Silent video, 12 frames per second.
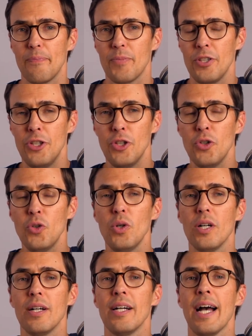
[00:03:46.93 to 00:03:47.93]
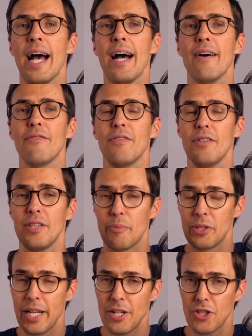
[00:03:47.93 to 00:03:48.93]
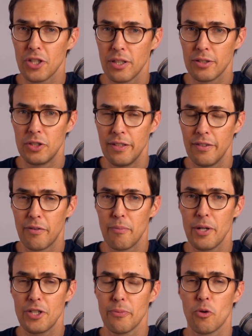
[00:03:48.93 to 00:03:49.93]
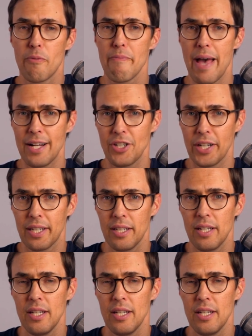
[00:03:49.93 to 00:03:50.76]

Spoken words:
you have the potential to deliver much more magic